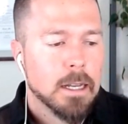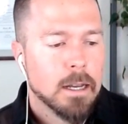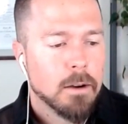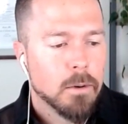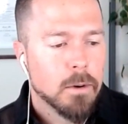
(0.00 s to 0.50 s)

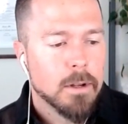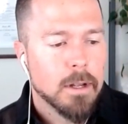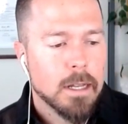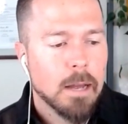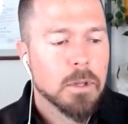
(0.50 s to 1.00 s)
Now,
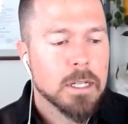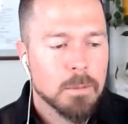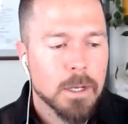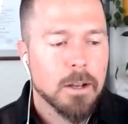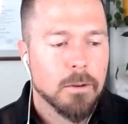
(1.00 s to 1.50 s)
Emily's
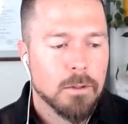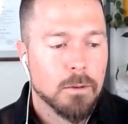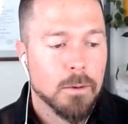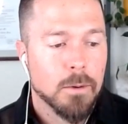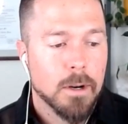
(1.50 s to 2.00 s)
been going
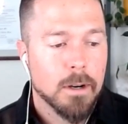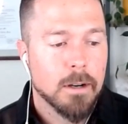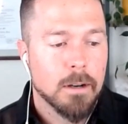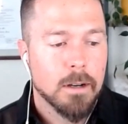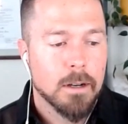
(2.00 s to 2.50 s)
through
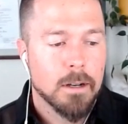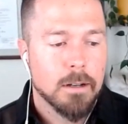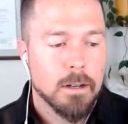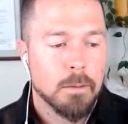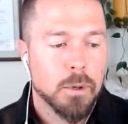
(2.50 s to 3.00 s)
a,
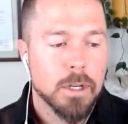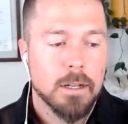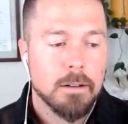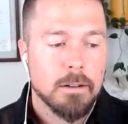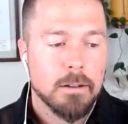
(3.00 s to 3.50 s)
a, a
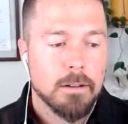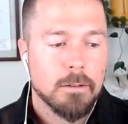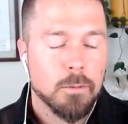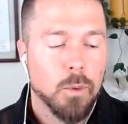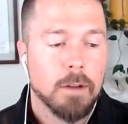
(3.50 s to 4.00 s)
pretty
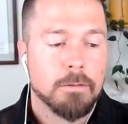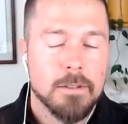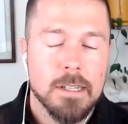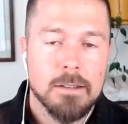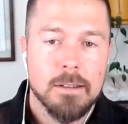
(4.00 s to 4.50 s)
rough
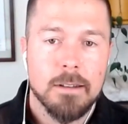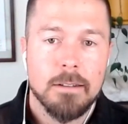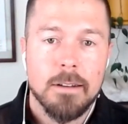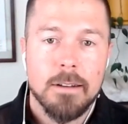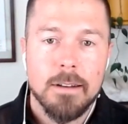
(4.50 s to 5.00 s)

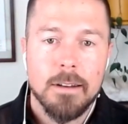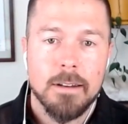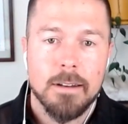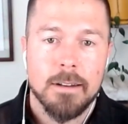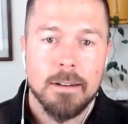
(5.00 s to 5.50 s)
season
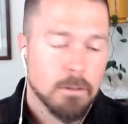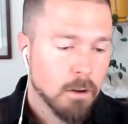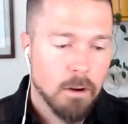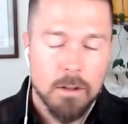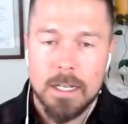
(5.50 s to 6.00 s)
uh,
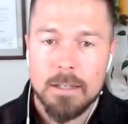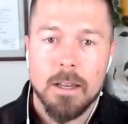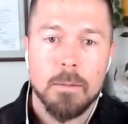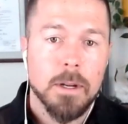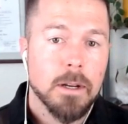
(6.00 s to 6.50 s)
holidays
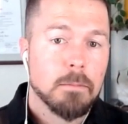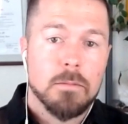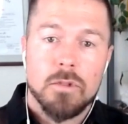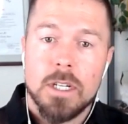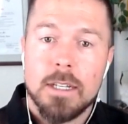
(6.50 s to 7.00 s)
coming up.
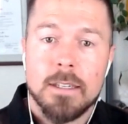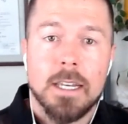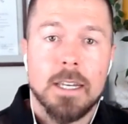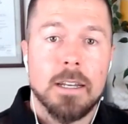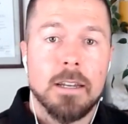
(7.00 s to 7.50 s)
She has a
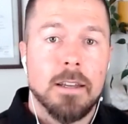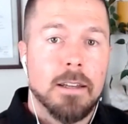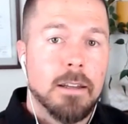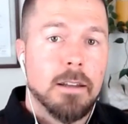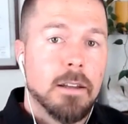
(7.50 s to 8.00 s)
kid.
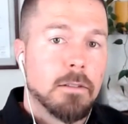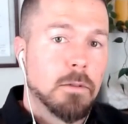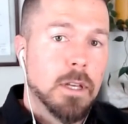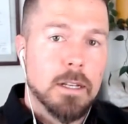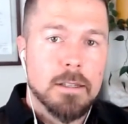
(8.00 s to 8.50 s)

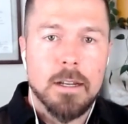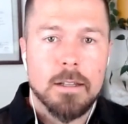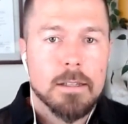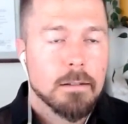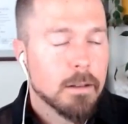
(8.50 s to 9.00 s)
The kid's
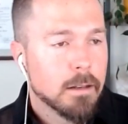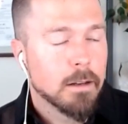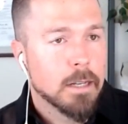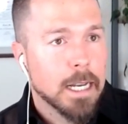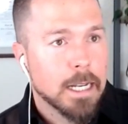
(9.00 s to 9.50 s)
not,
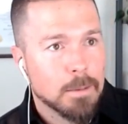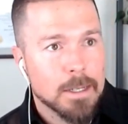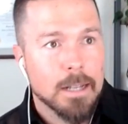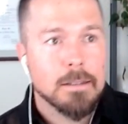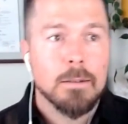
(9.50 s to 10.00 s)

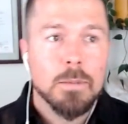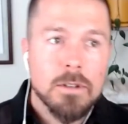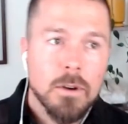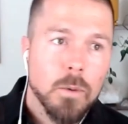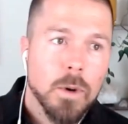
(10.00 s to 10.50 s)
Dansby's not sleeping
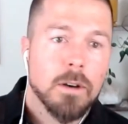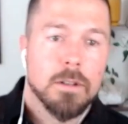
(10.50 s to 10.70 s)
so well.